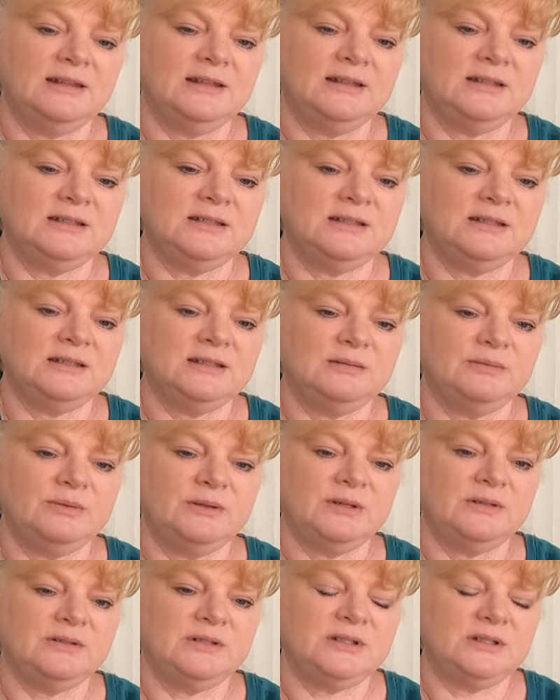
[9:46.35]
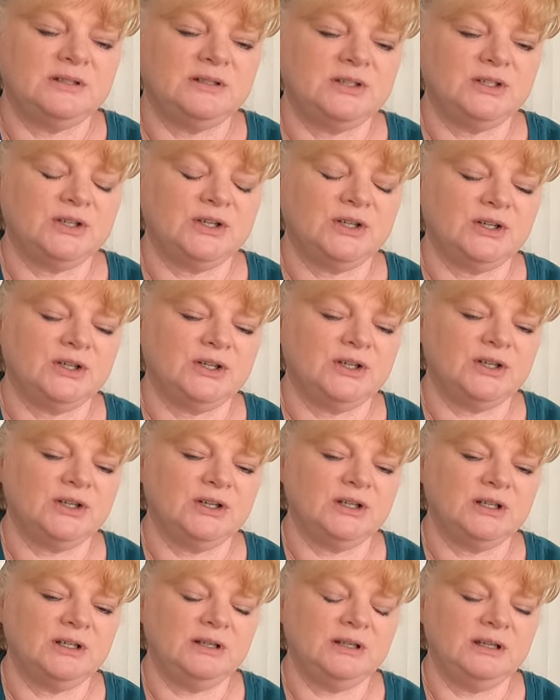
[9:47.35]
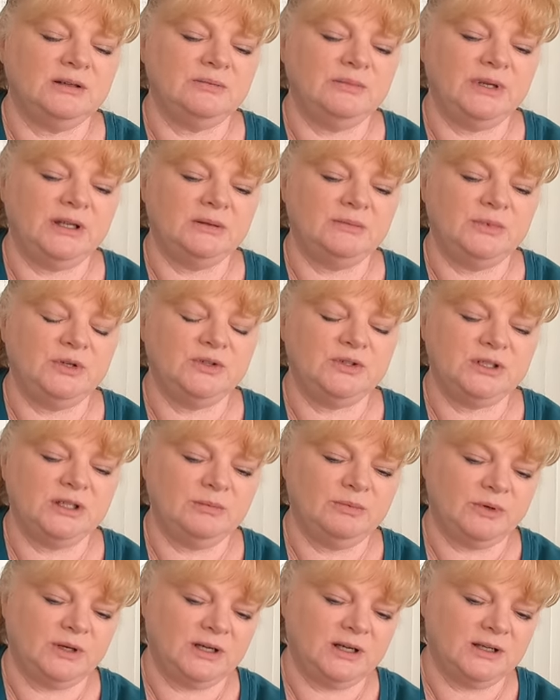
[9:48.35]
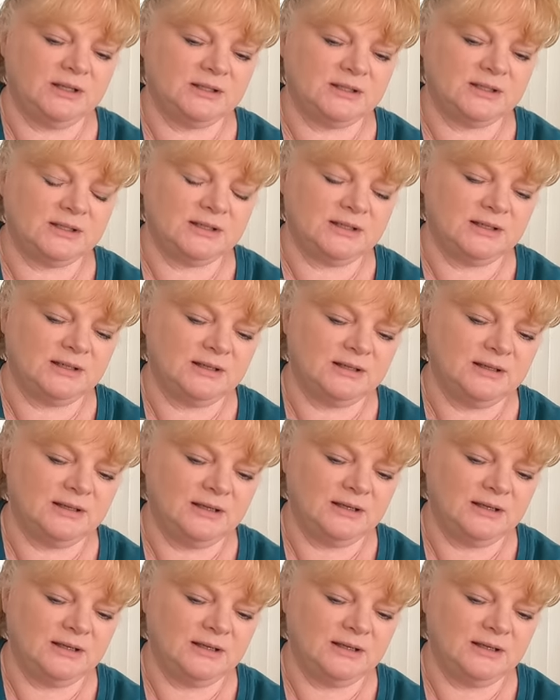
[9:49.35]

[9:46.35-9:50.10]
that this is supposed to turn and be a music box.